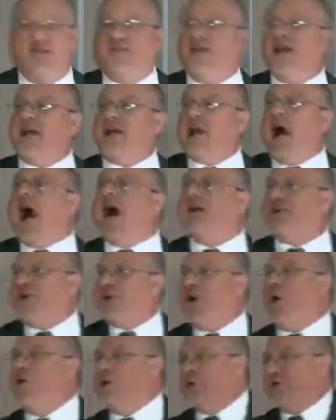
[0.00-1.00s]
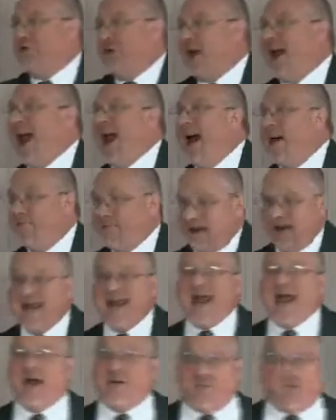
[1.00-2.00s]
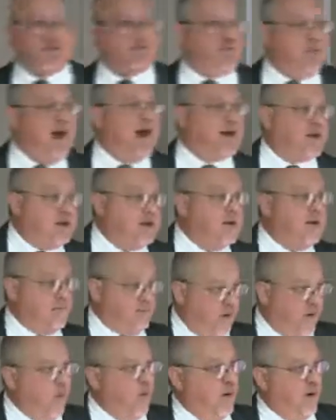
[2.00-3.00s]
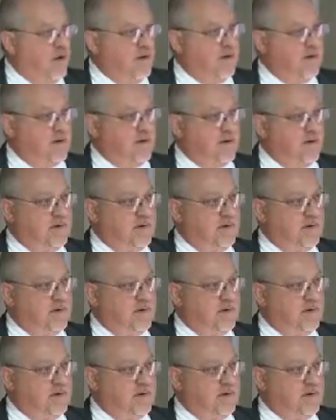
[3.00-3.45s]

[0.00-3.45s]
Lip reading: You see, God chose the lamb that he had respect for.